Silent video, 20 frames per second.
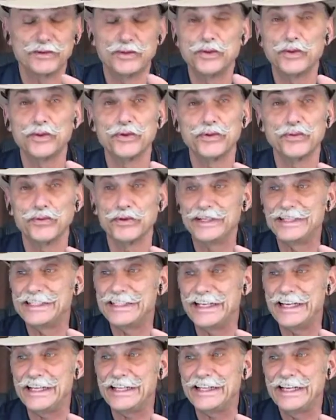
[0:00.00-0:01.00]
two or three
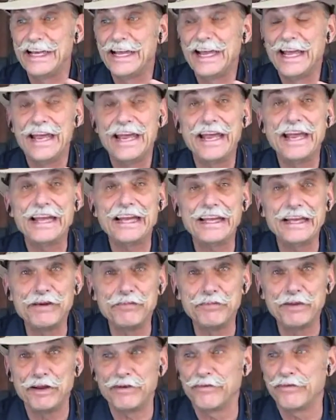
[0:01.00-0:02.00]
teeth, it
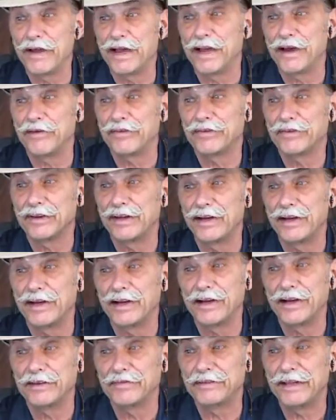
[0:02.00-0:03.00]
can bend valves.
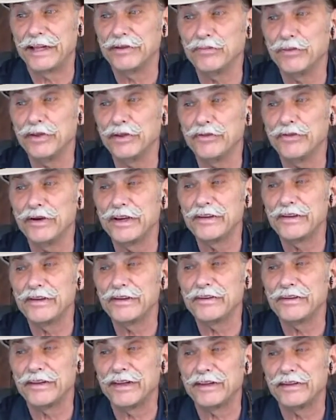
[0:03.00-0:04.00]
Uh, that's one of the
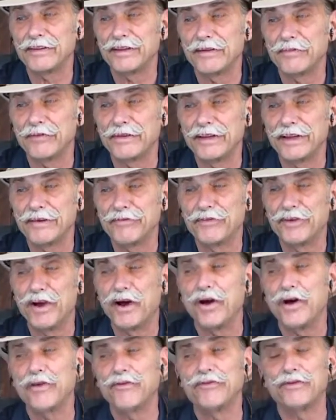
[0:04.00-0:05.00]
reasons that, that they've
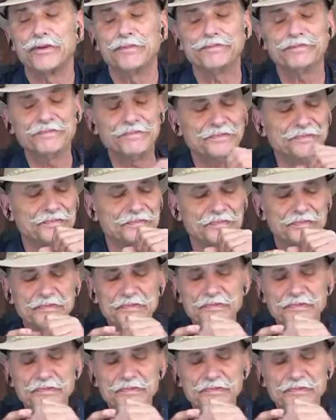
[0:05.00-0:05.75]
gone from